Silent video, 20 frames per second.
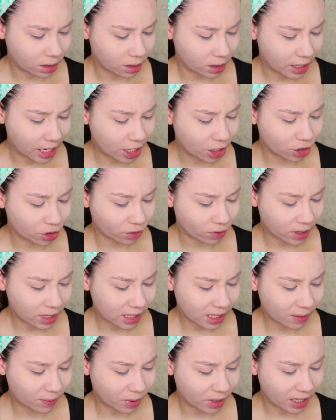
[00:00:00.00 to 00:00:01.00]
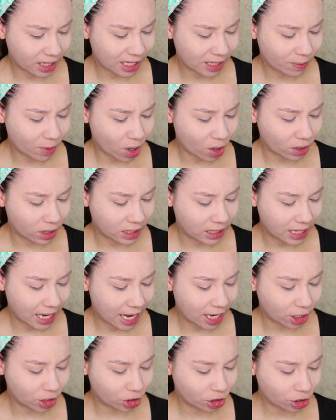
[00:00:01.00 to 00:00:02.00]
Dangerous, but it's spelled
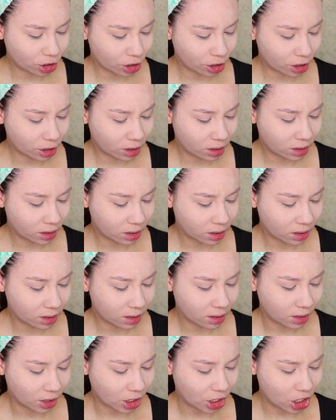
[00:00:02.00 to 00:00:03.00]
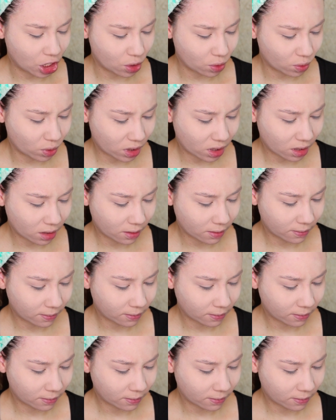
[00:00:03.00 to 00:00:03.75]
Danger Use.